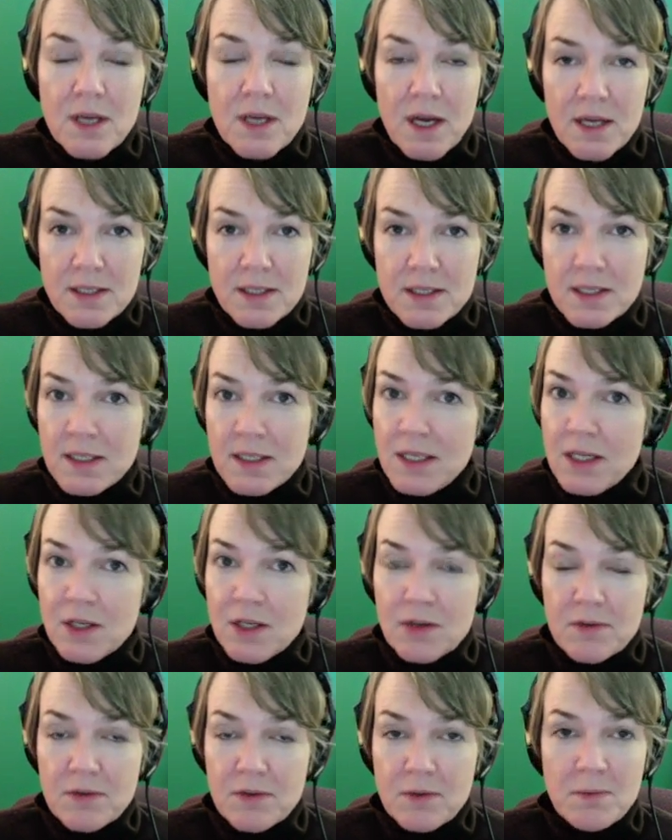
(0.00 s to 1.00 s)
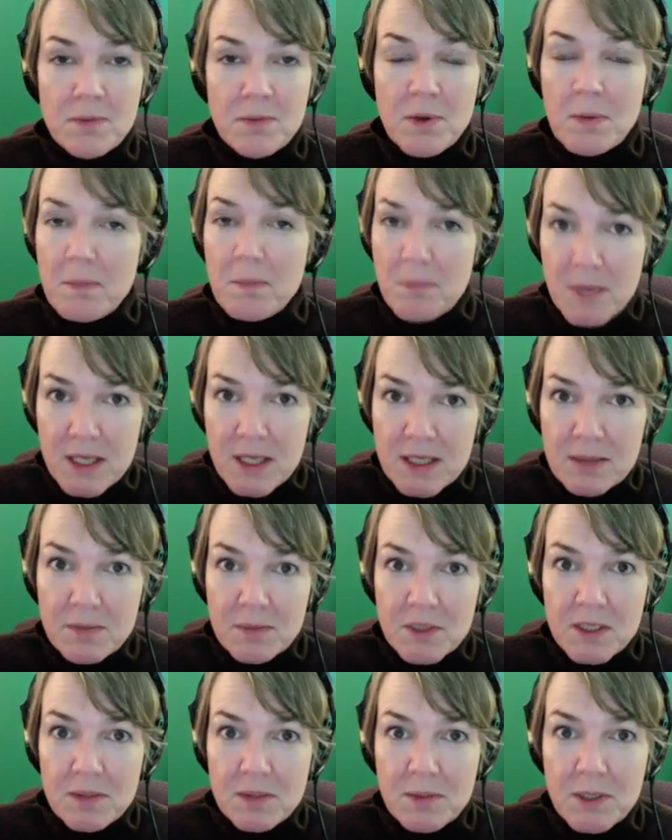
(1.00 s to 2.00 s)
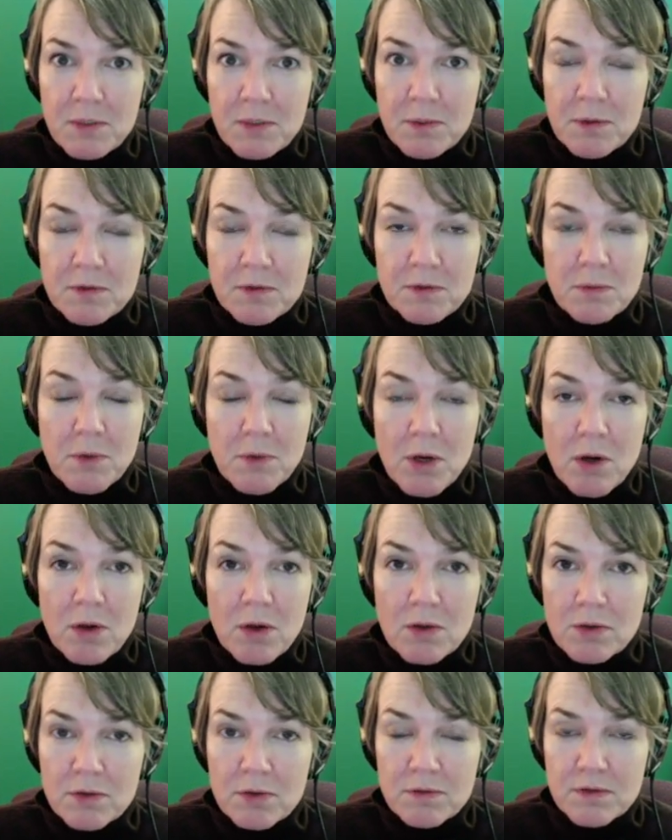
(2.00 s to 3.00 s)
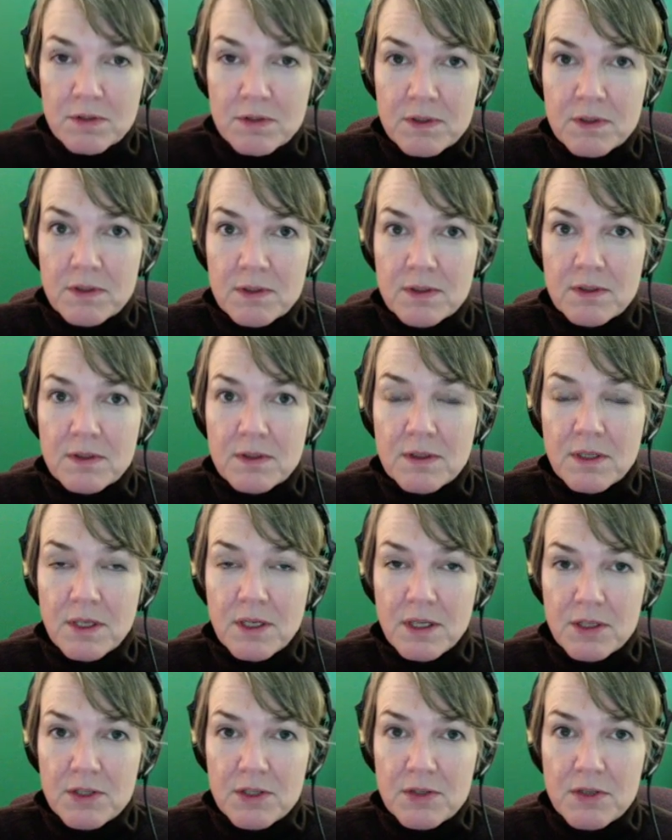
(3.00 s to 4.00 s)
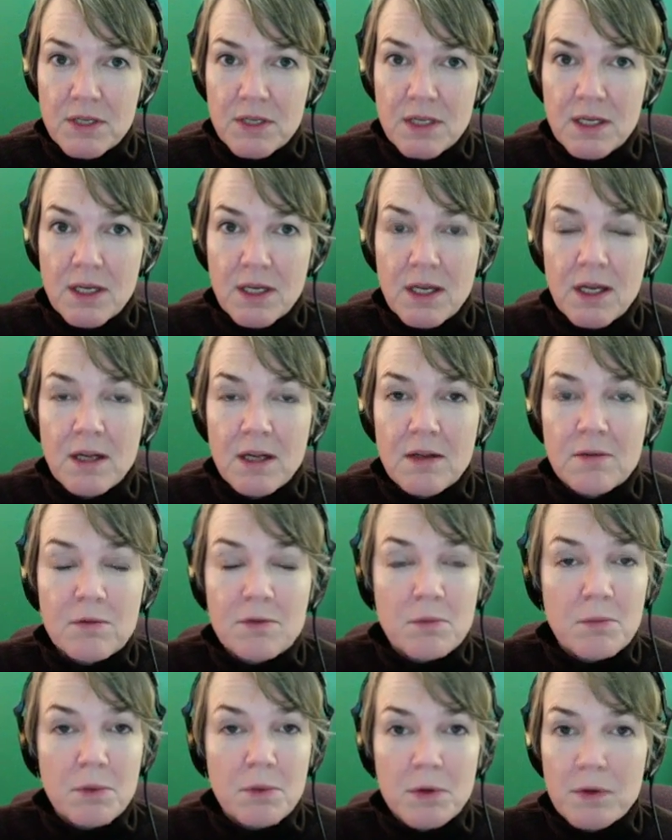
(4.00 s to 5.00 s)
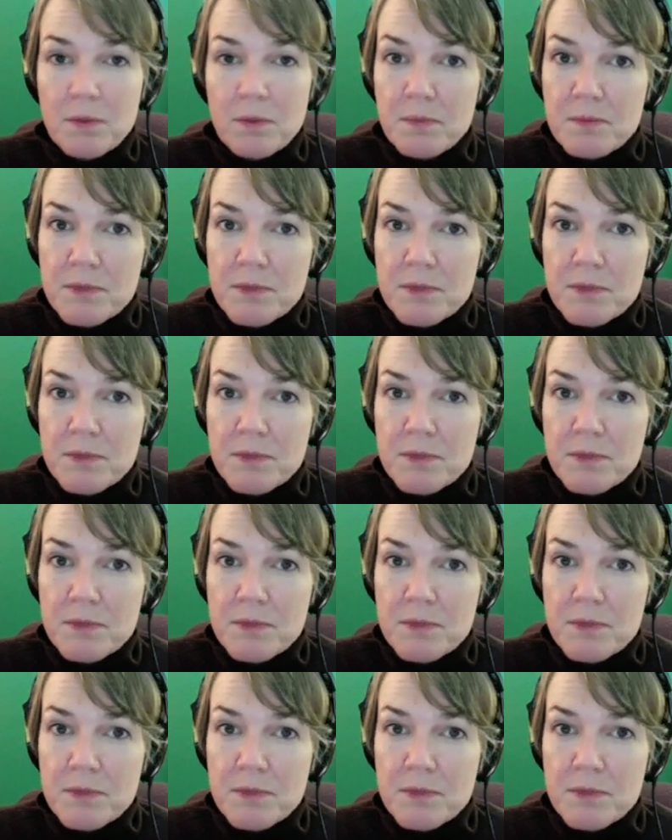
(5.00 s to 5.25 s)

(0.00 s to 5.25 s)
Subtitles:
I did hear from many, many people from all over the country and from both